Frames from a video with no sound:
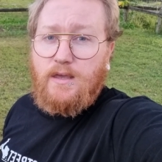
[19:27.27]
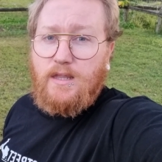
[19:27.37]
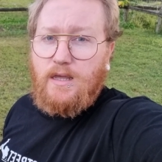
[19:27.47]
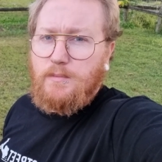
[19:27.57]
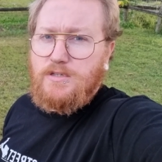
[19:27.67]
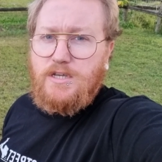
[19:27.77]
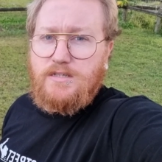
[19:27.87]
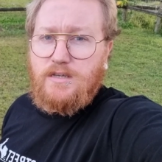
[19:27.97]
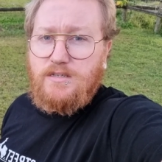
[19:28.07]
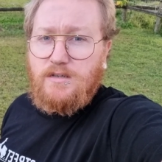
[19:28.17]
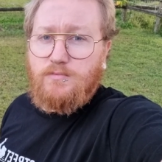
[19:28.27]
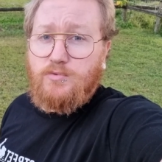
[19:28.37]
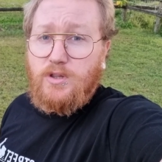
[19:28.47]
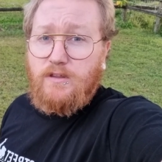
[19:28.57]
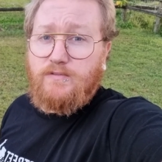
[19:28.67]
And um, is a
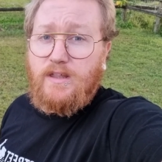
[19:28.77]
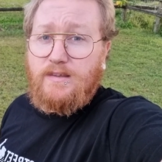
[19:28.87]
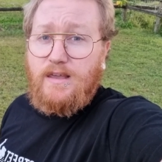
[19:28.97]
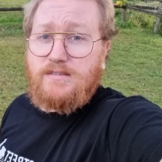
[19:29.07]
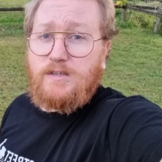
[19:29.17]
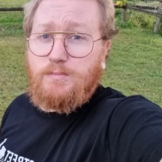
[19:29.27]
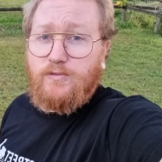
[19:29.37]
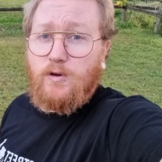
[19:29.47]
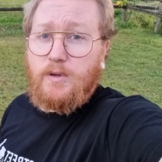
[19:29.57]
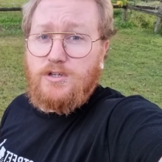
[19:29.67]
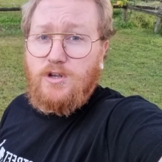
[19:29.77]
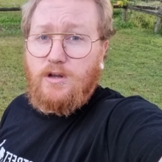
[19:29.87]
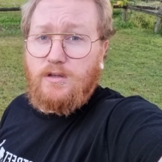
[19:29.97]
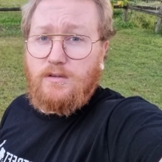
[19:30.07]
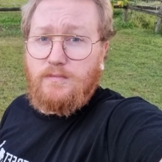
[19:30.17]
really fantastic performing shock.